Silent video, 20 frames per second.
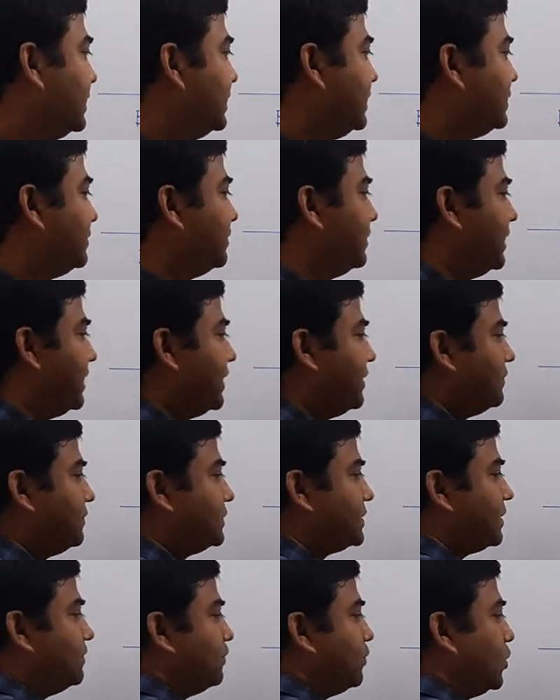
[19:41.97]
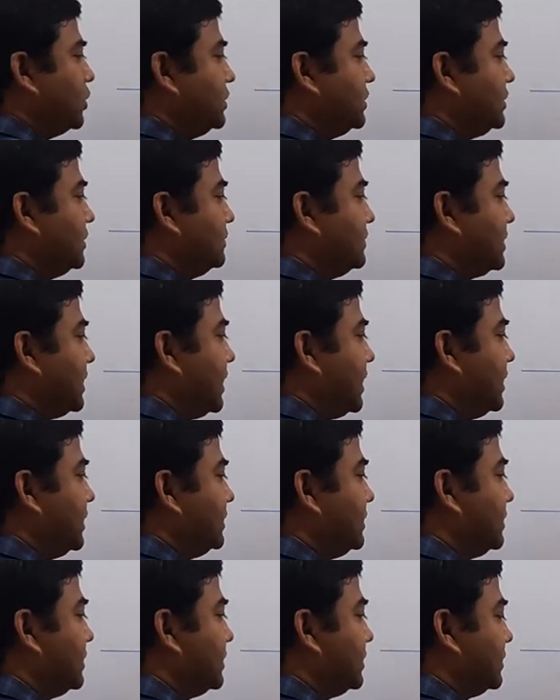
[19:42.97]
It may have some positive
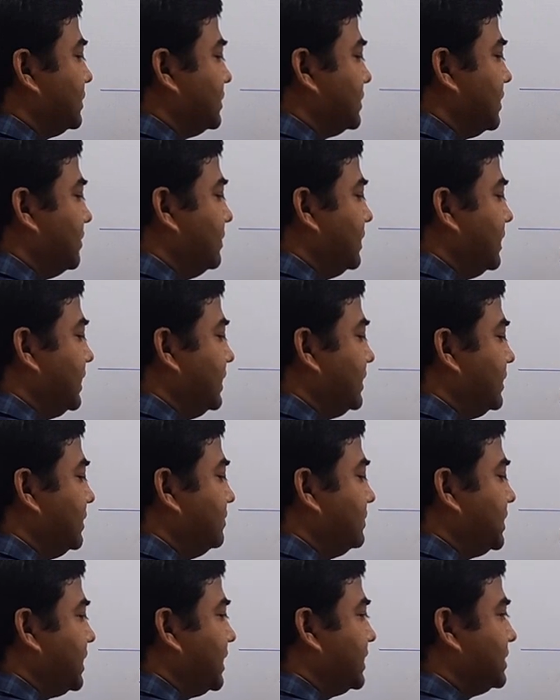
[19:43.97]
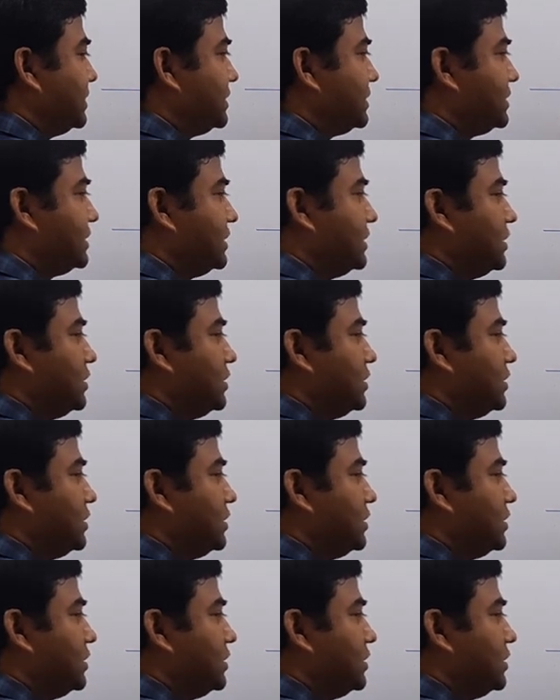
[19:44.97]
charge, some negative charges.